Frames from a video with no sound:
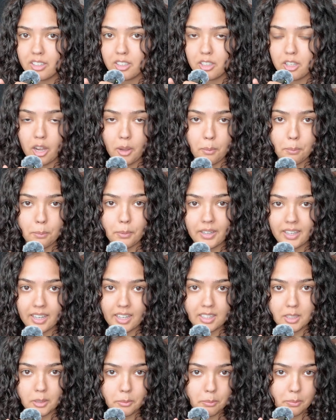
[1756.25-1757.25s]
not be
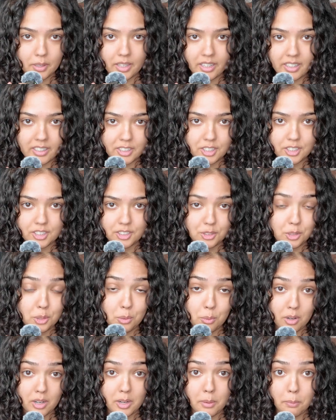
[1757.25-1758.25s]
at the place you
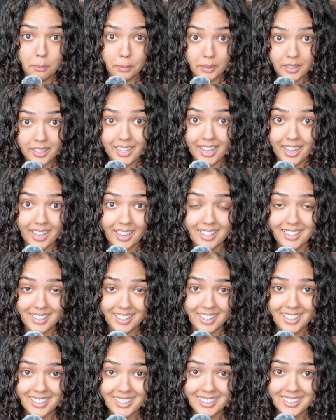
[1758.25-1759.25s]
want to be at
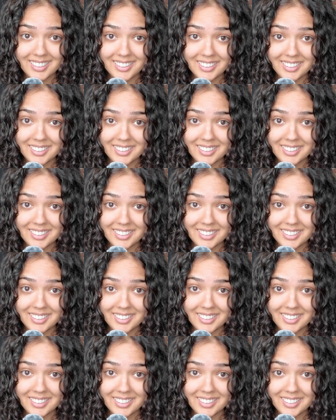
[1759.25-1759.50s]
yet.